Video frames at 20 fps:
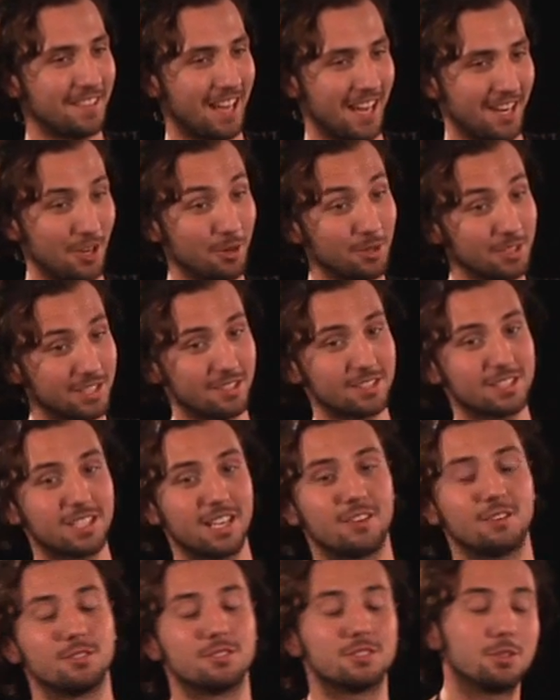I know it sounds
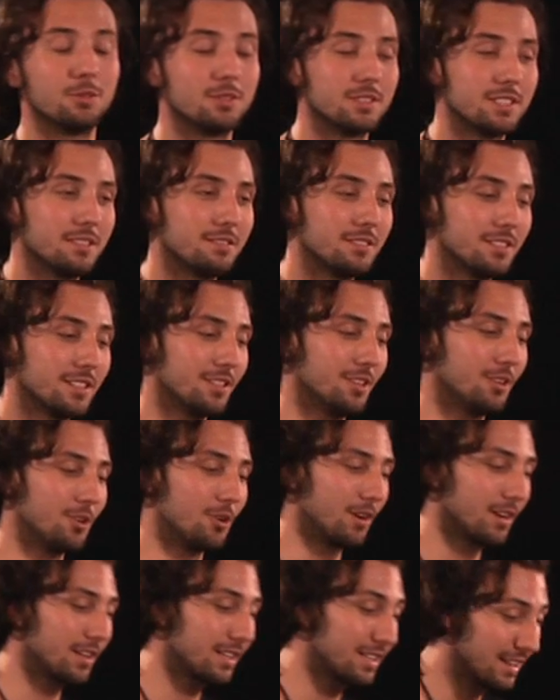counterintuitive
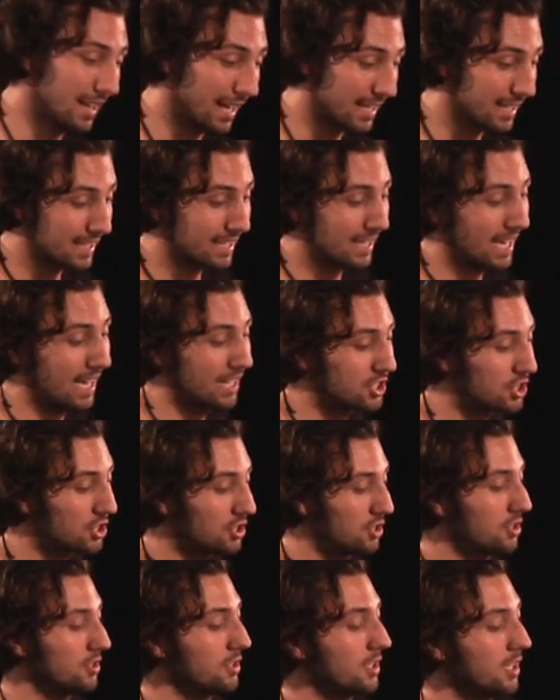or like a
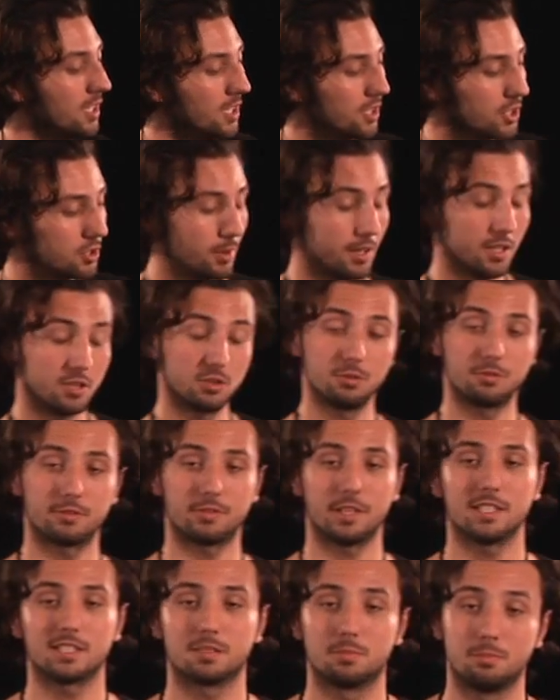catch-22
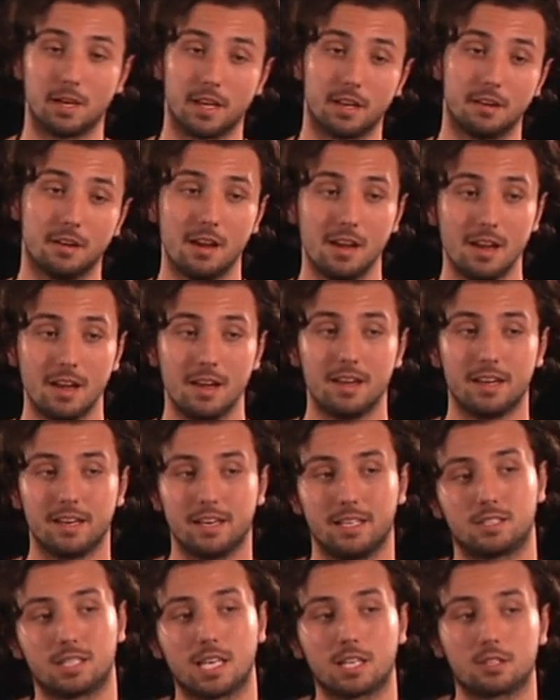phrase, but
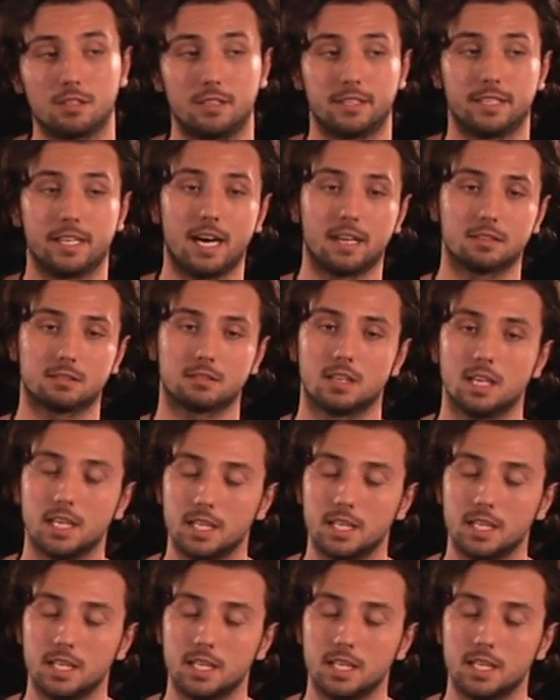it's actually not.